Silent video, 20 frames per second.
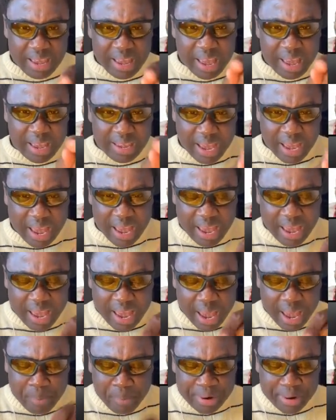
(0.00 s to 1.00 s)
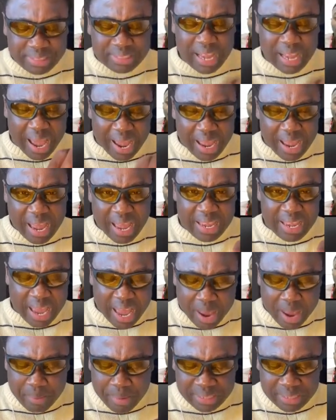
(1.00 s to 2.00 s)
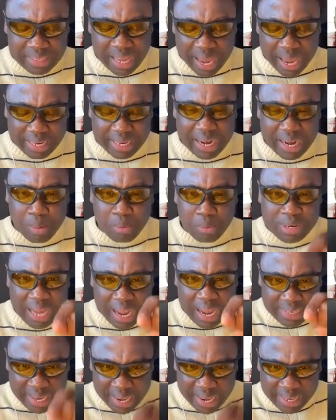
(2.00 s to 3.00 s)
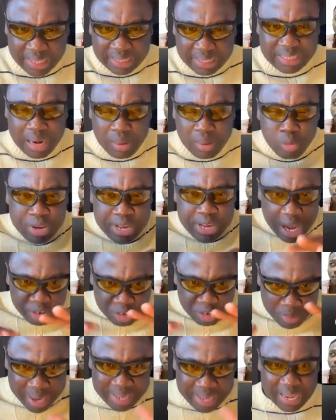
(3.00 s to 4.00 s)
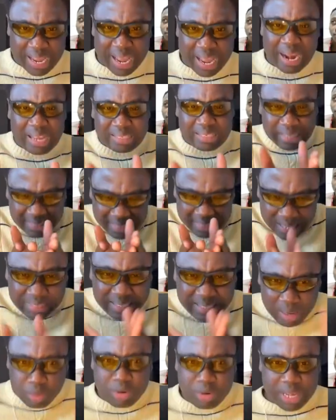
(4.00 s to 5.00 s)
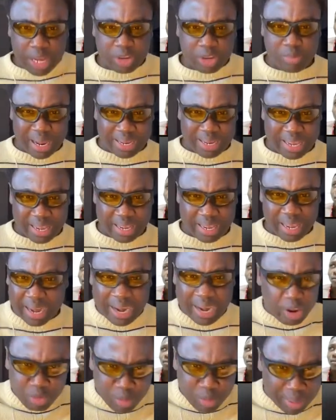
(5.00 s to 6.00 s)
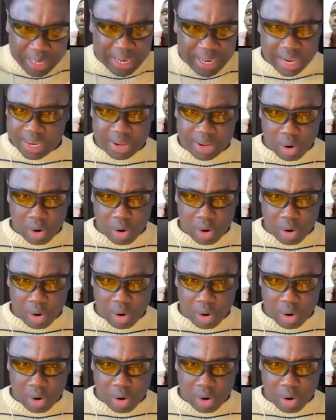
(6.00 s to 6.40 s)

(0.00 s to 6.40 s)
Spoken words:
I did not munya anything a munya jumanya and as a gin to the munya jumanya and I put it.